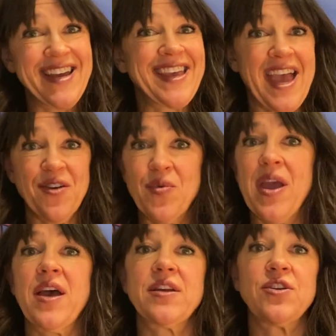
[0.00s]
Again, we
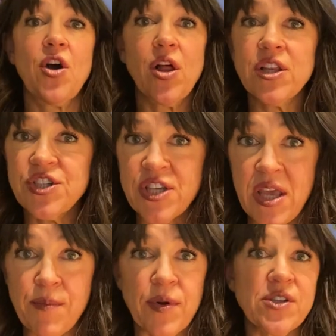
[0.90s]
had knowledge
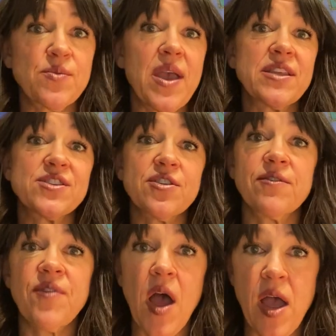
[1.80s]
keepers, we had
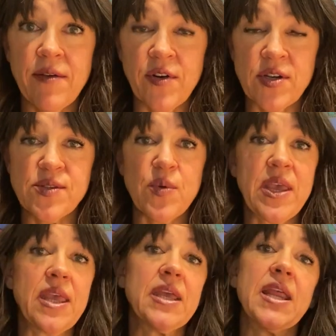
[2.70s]
survivors, we
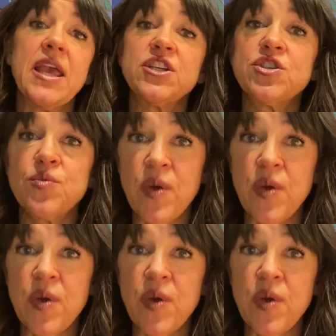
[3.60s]
engaged